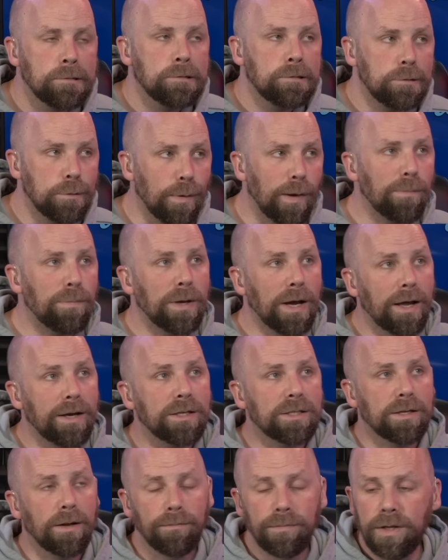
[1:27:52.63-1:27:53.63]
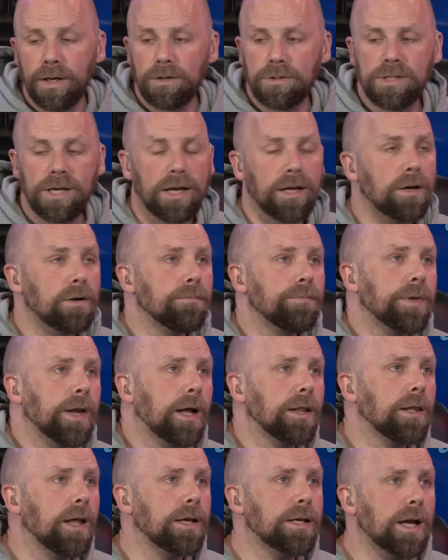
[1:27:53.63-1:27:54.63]
You might be onto something there, Tanner.
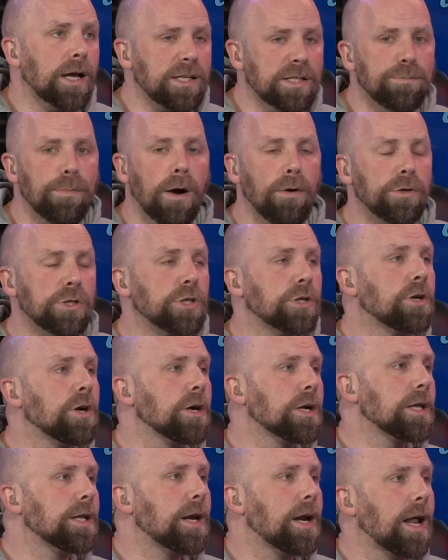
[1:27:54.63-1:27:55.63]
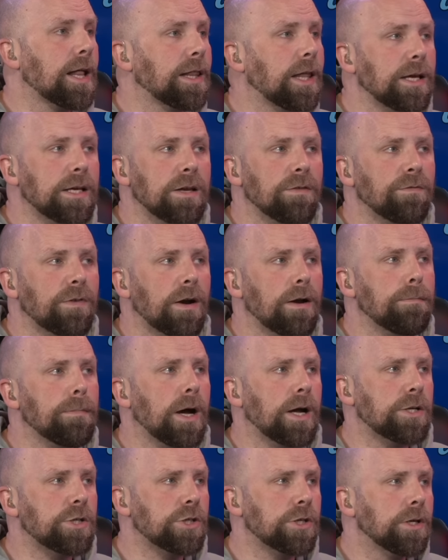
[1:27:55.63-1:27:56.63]
I smell what you're cooking, and I like it very
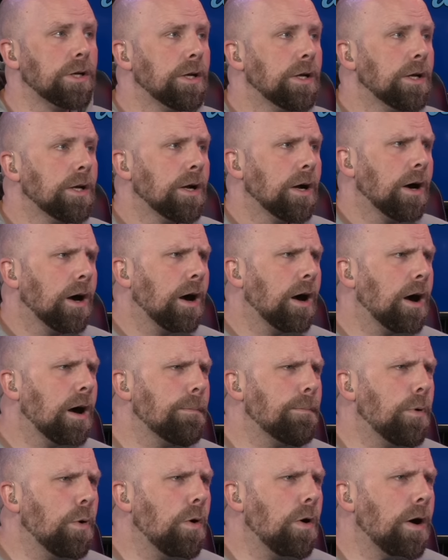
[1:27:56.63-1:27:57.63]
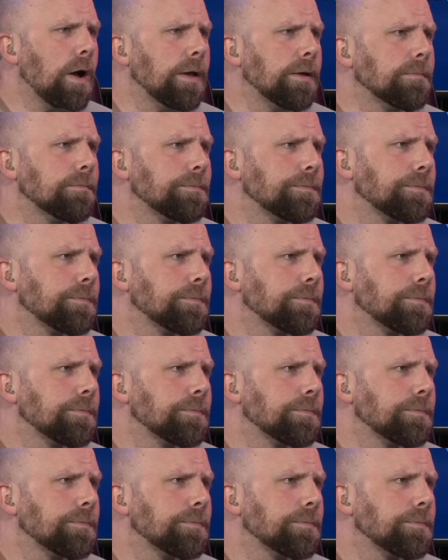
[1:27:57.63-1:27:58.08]
much. Oh, boy.